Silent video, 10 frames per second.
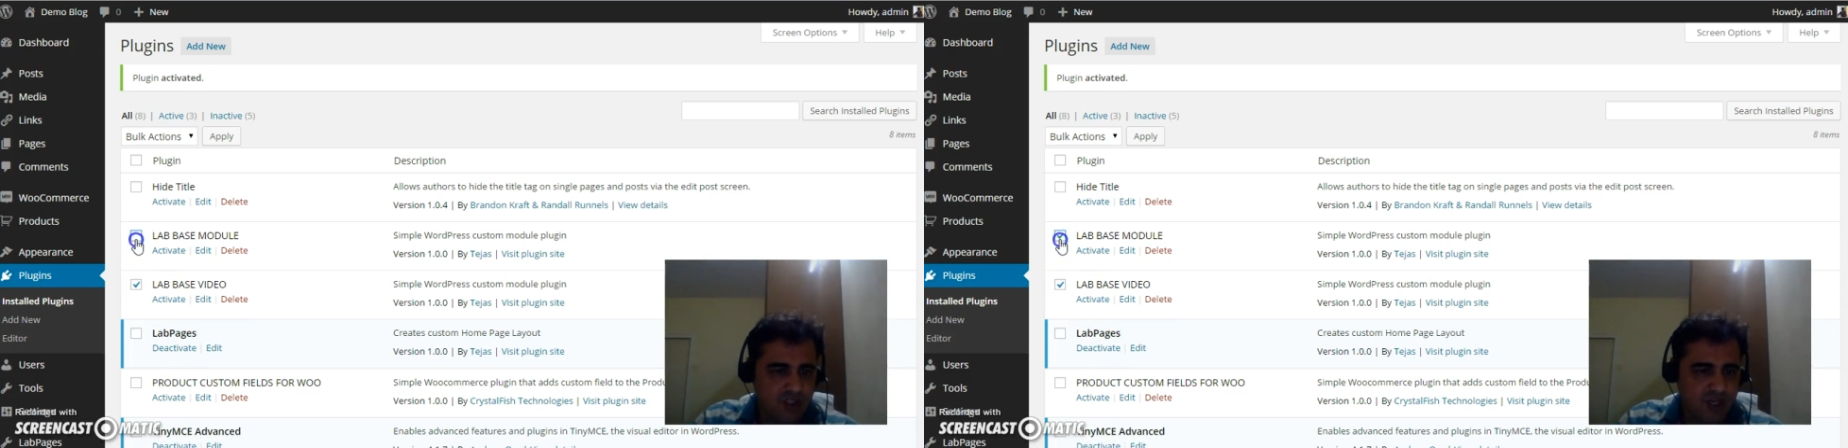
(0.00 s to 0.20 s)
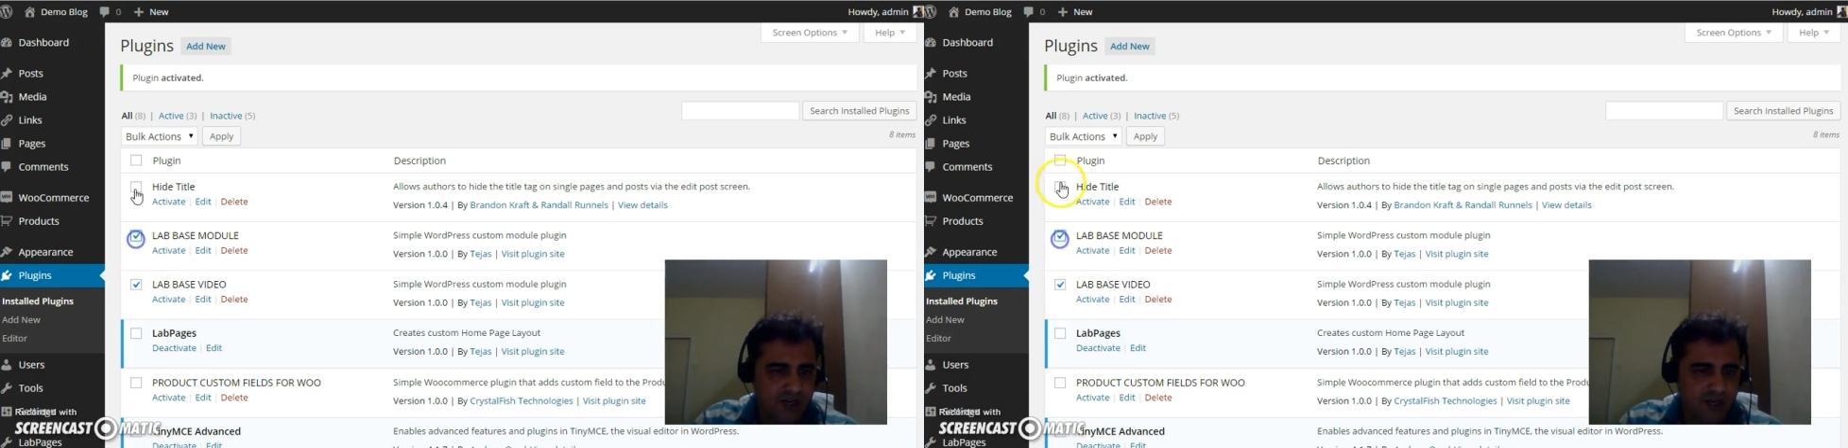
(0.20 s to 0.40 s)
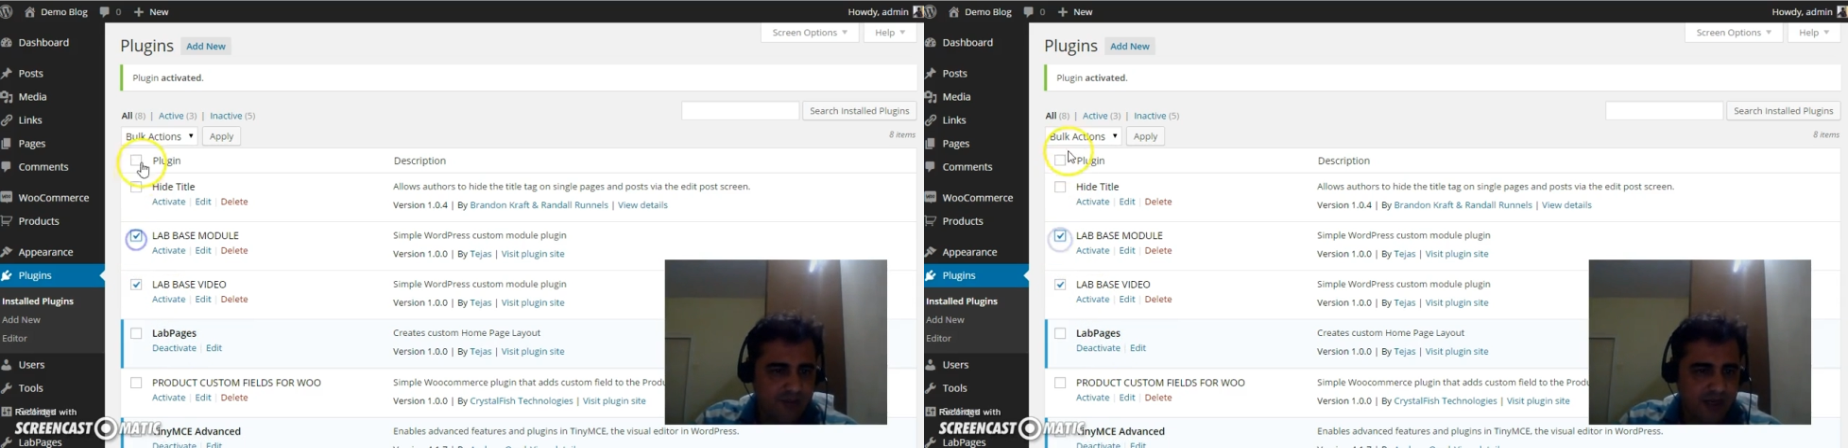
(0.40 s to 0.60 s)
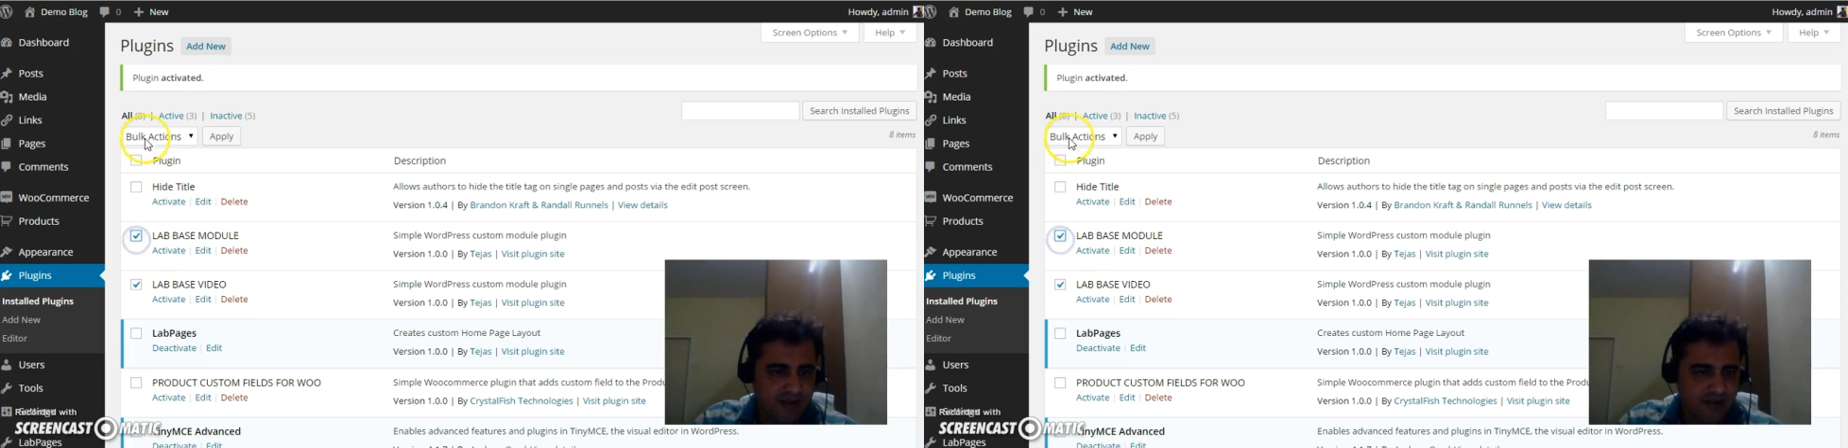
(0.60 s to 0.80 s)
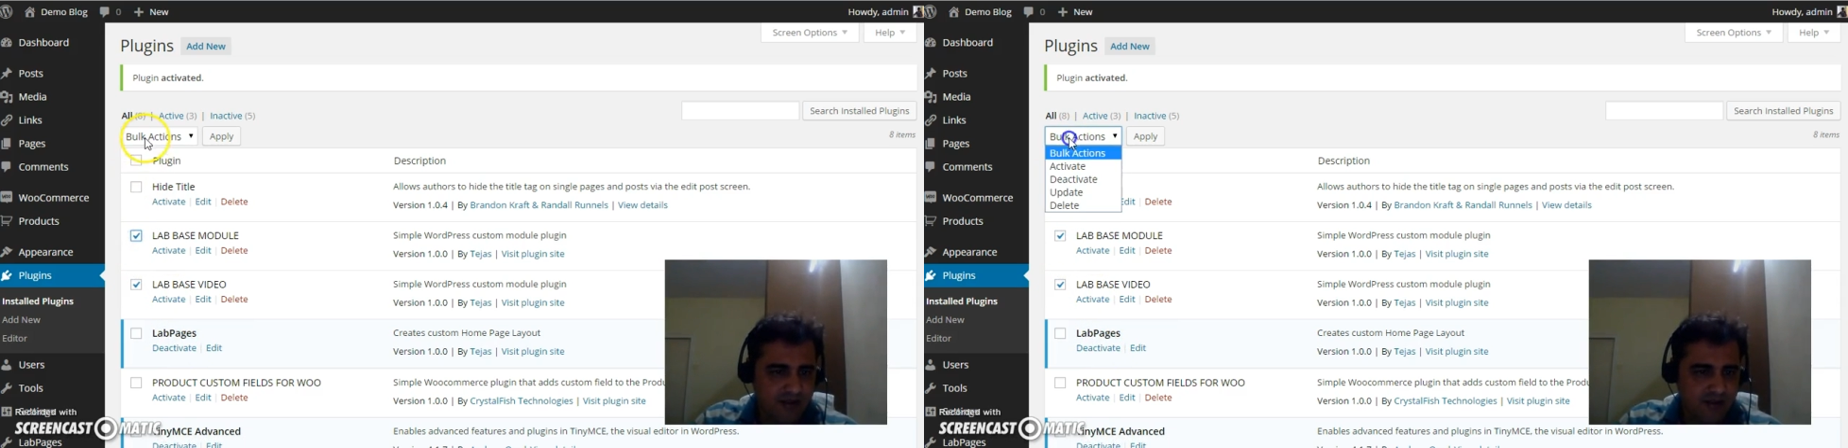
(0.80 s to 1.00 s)
child
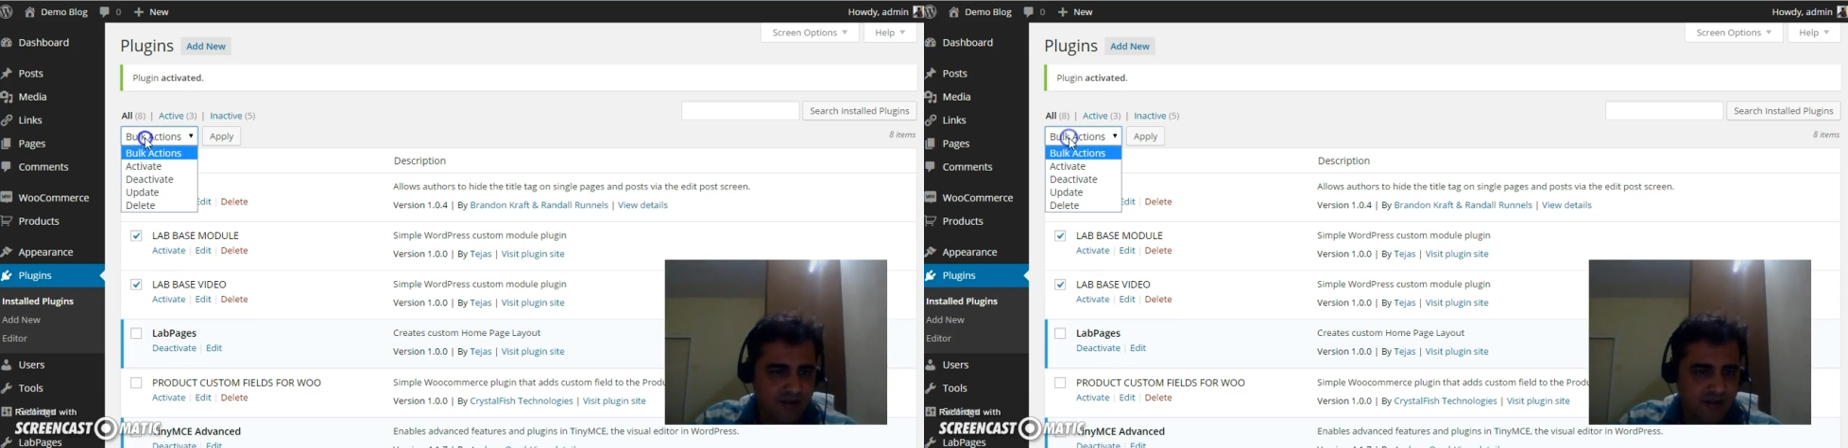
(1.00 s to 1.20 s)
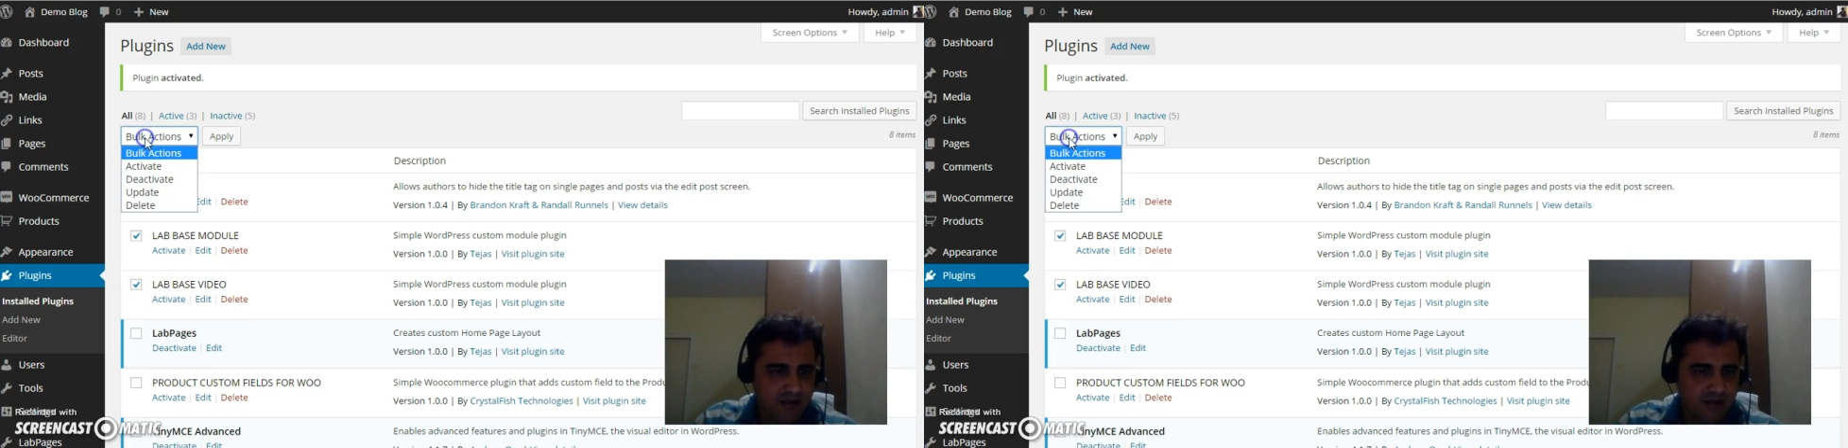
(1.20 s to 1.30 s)
plugins.